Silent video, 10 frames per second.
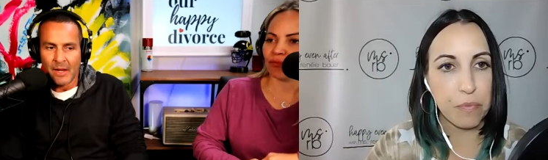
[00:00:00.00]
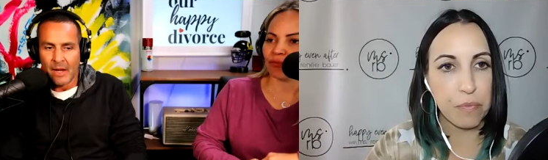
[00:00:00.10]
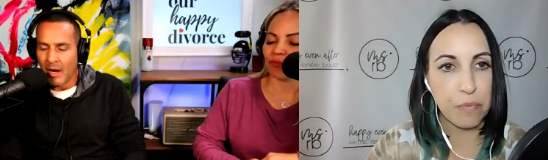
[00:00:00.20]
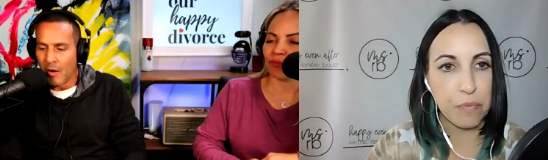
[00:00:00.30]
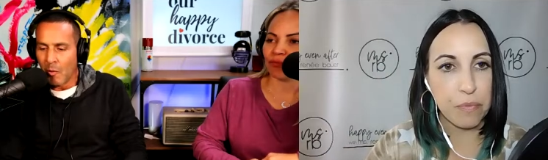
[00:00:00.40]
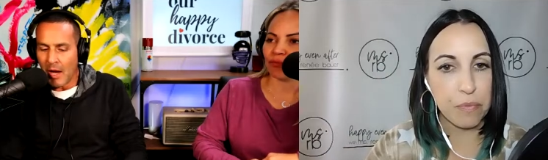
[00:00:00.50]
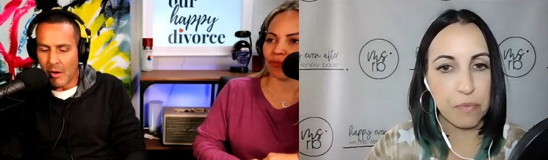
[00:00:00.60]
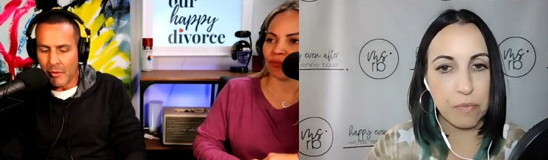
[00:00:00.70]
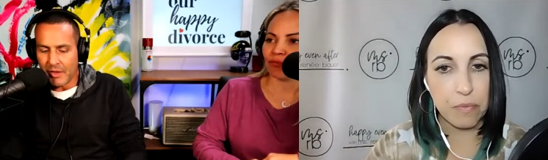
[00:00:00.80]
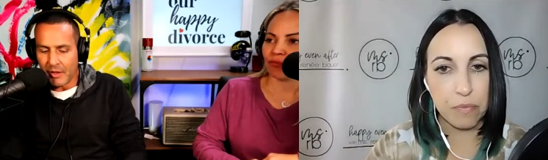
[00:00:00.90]
Speaker 1: well i don't
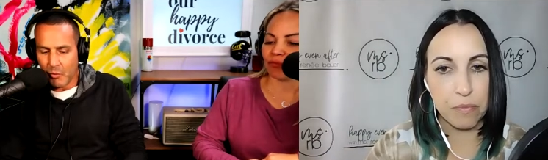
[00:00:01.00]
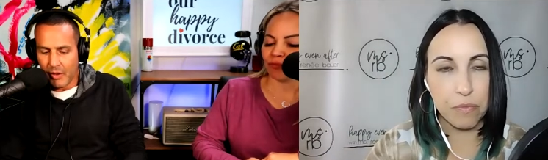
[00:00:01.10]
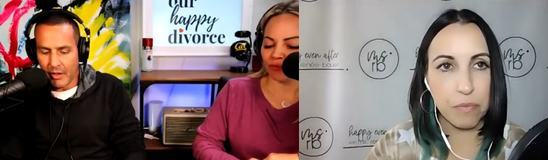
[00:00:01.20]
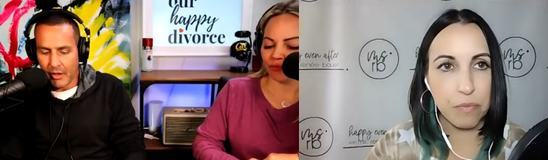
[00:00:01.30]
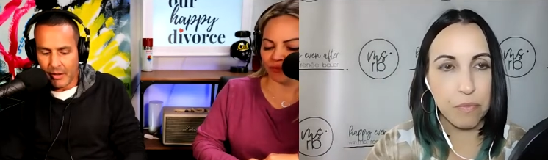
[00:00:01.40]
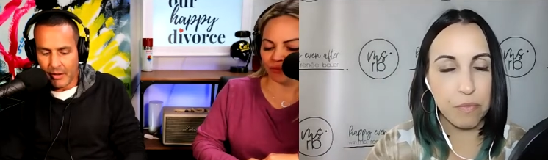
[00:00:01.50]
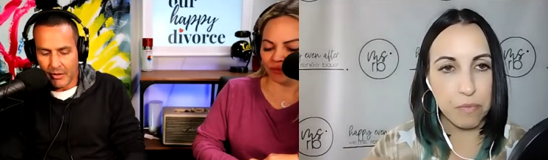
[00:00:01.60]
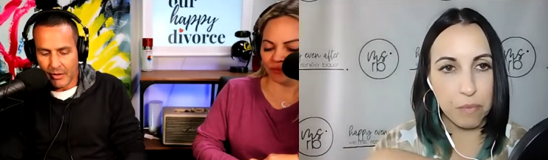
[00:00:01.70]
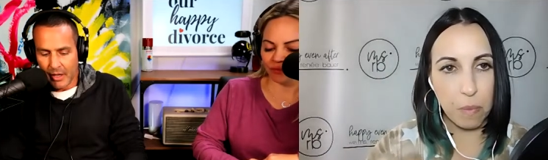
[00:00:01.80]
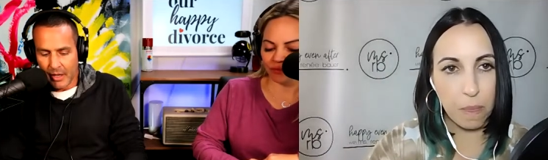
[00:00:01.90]
think we are
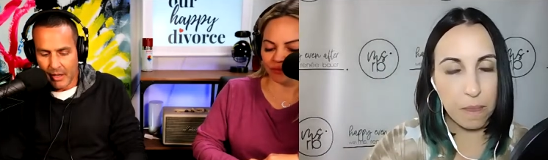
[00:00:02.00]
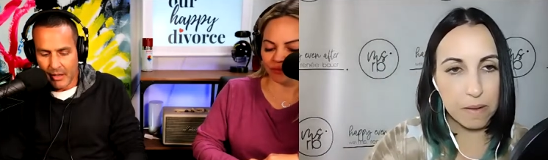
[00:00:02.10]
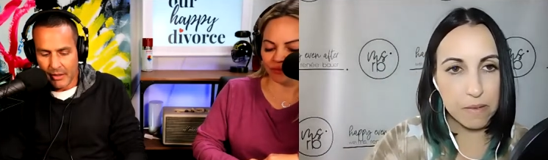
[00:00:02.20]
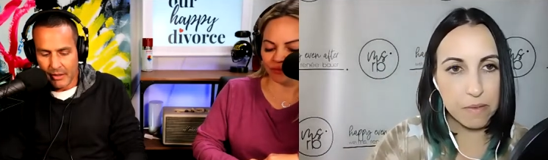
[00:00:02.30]
uh